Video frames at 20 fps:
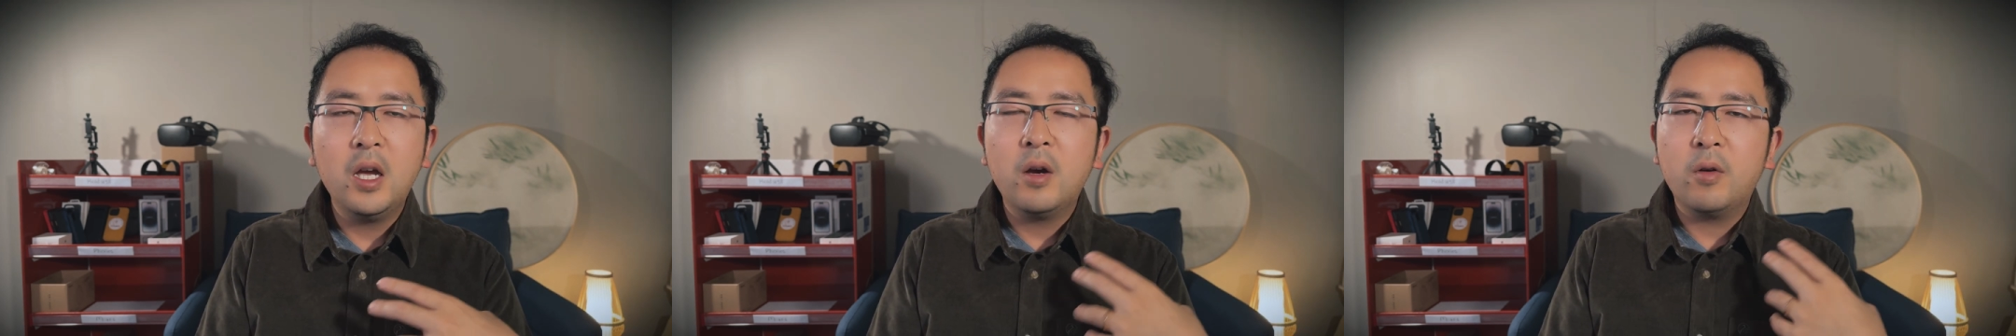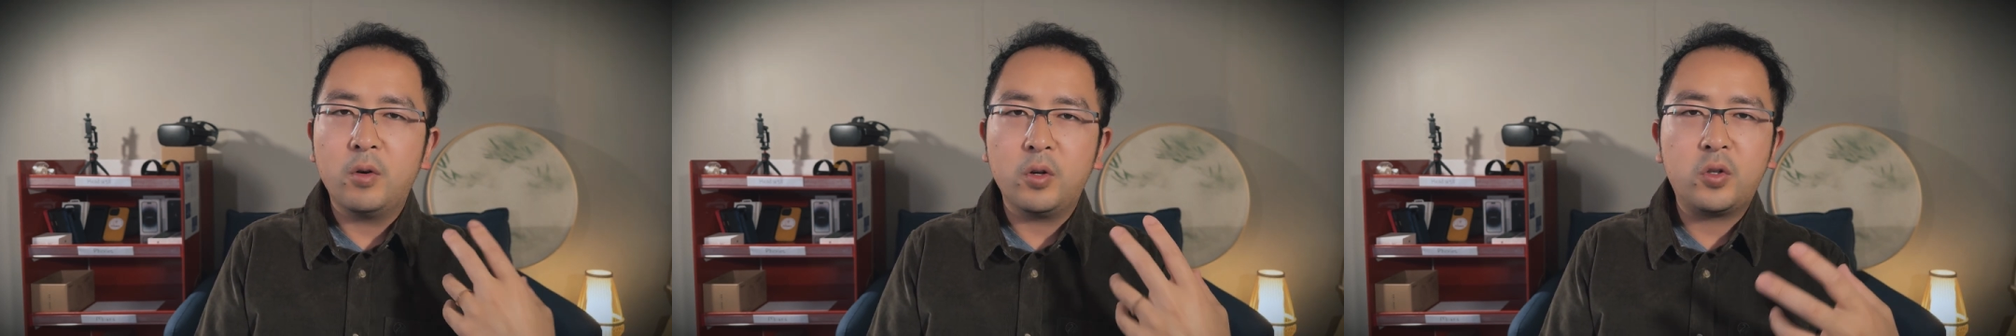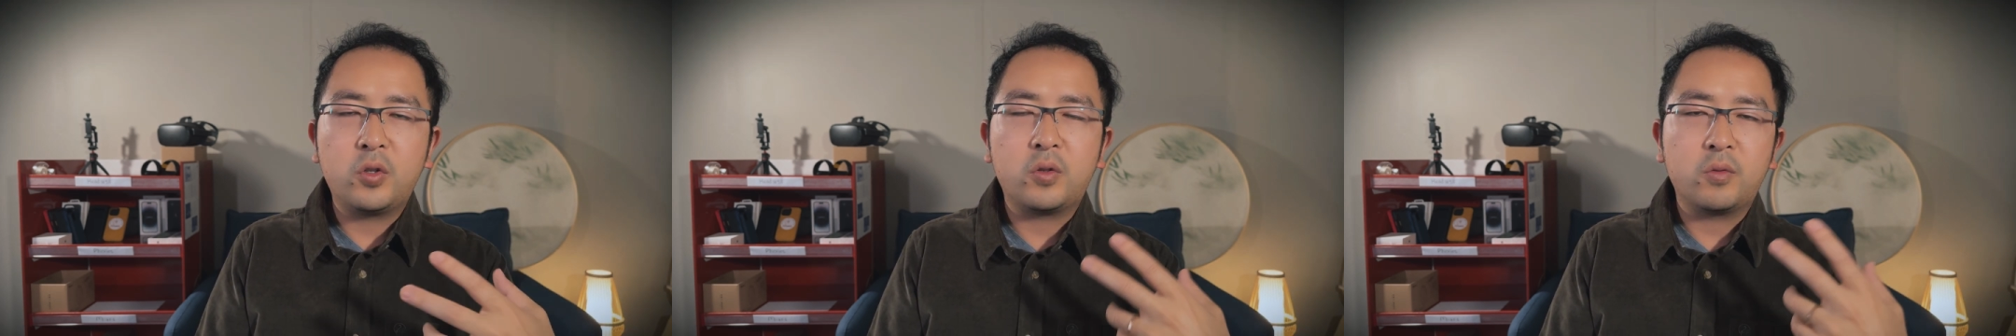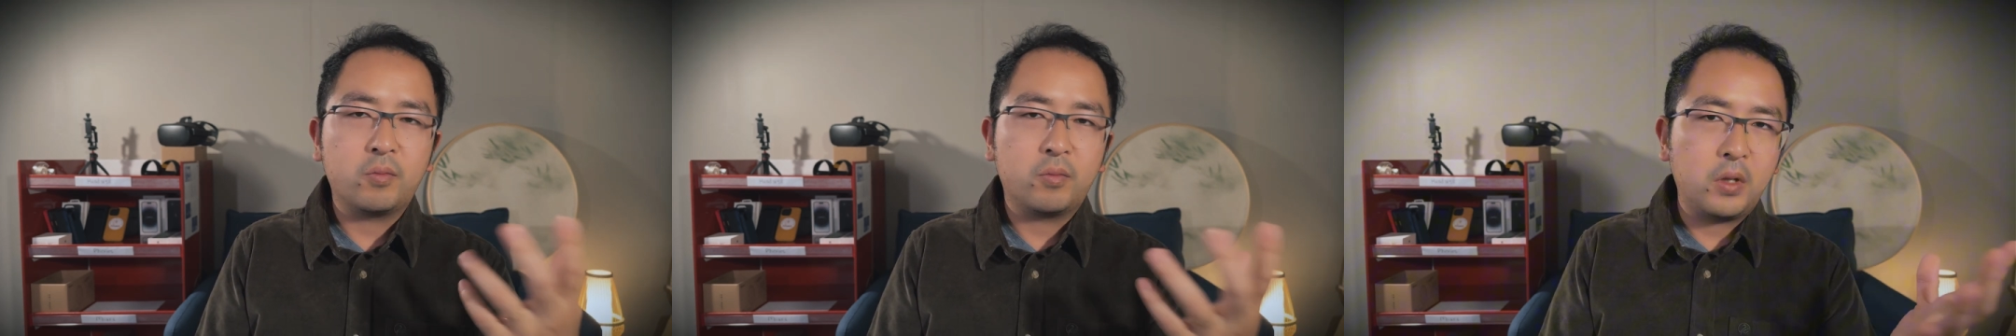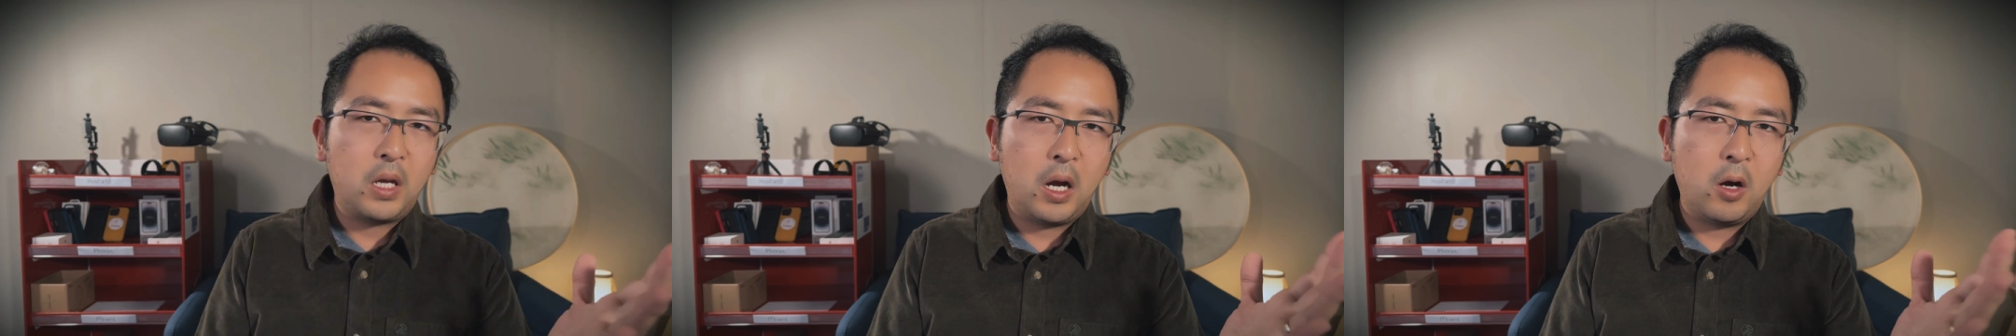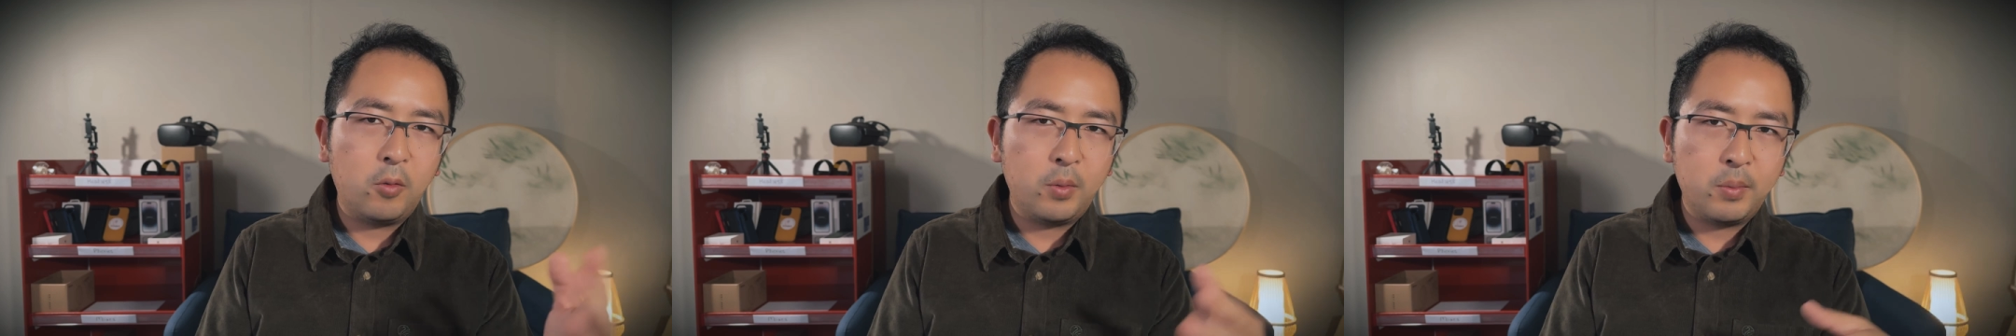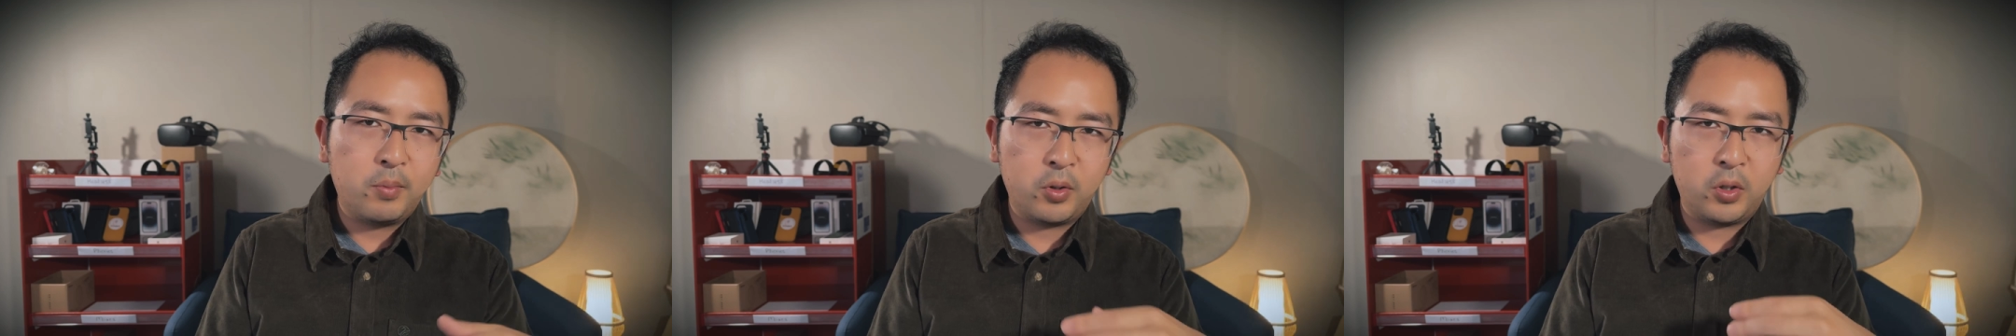which I'll
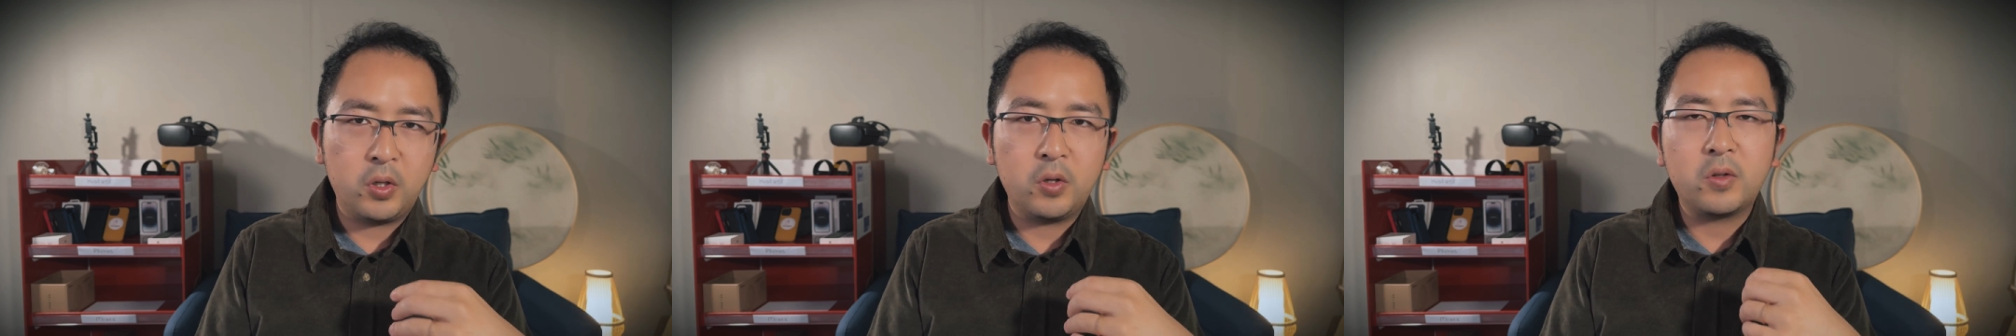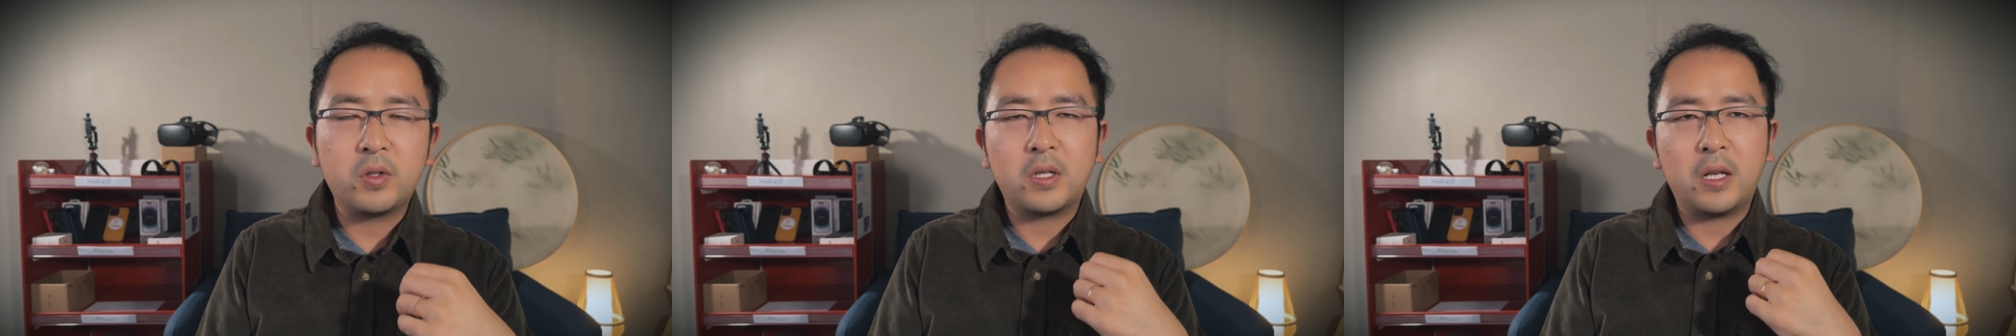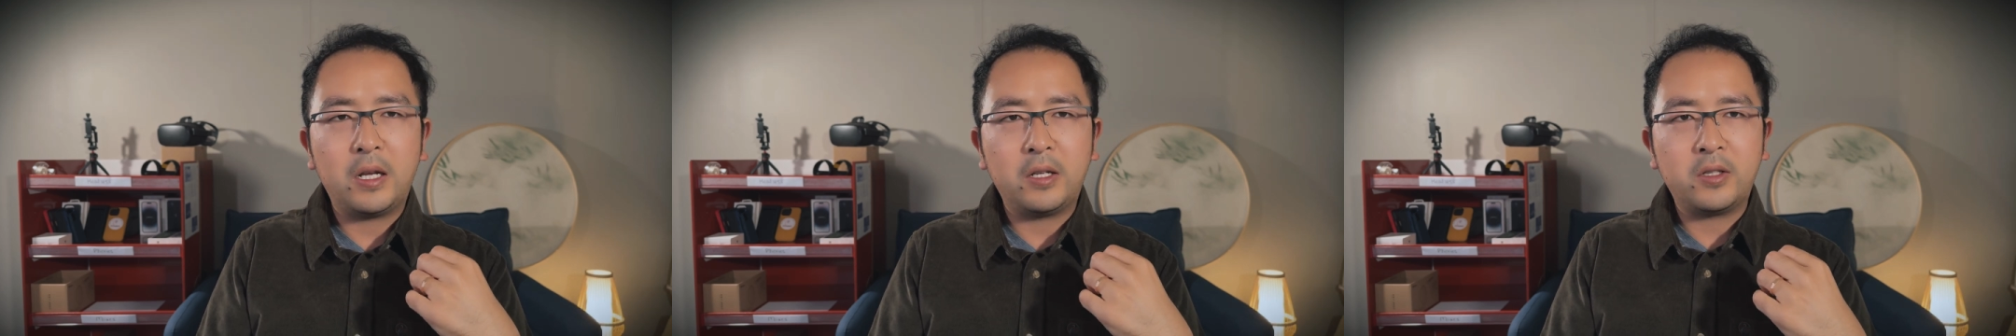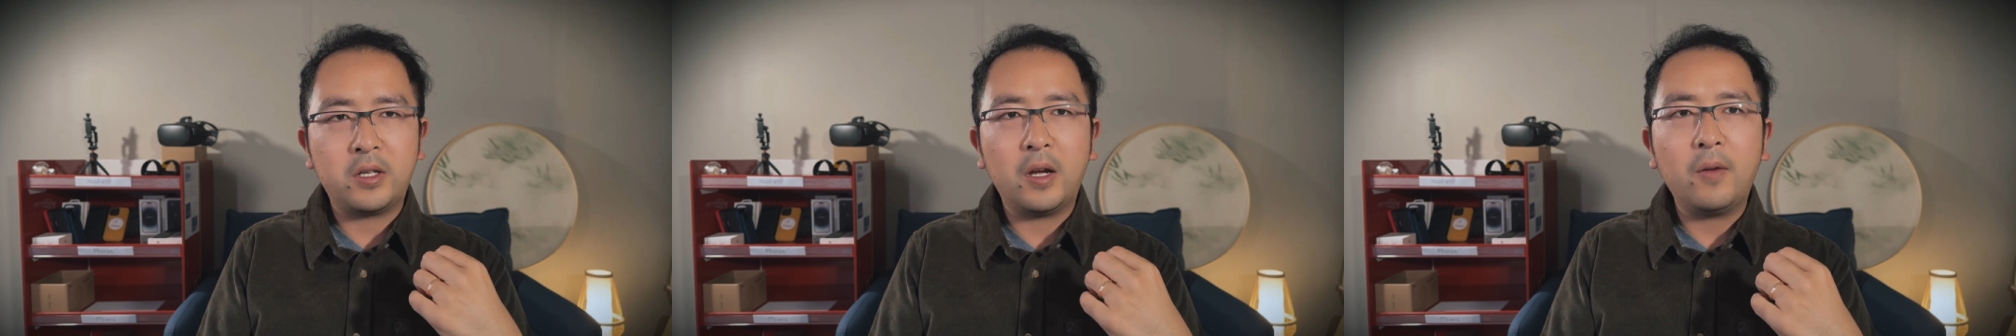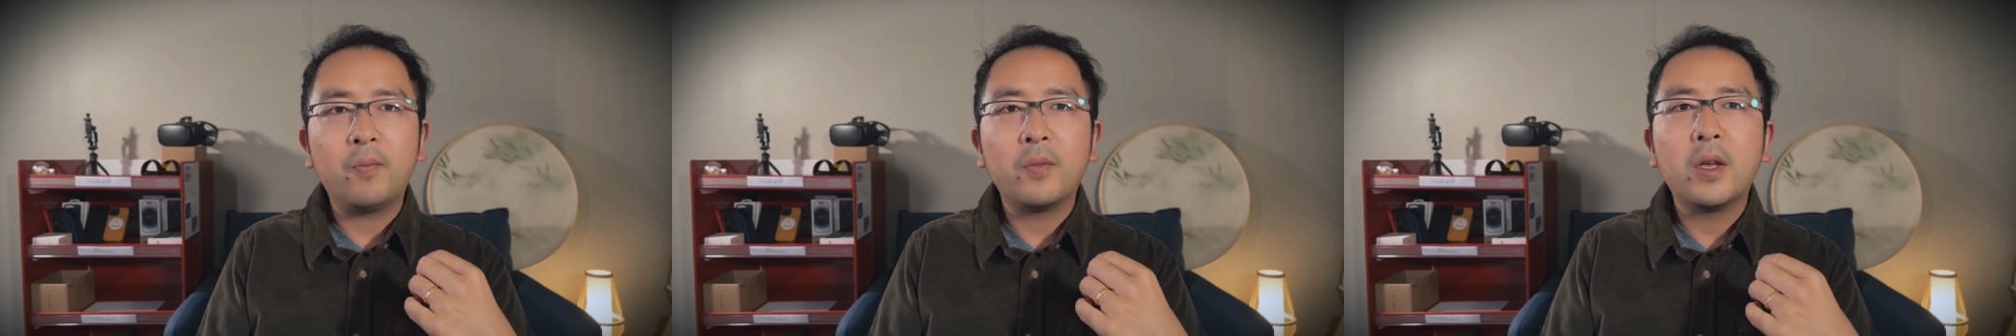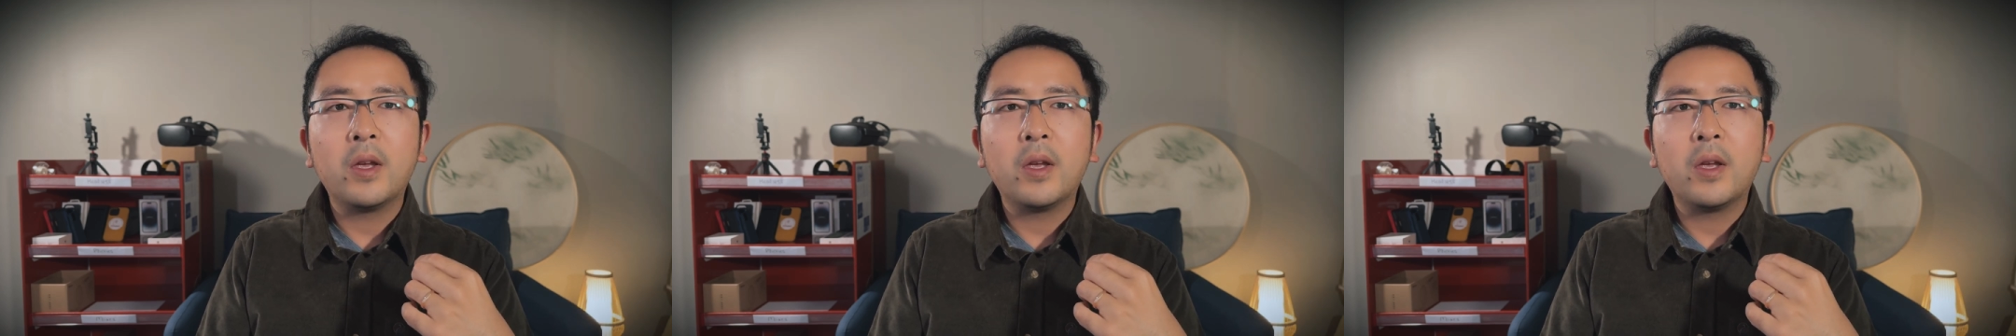be produced later.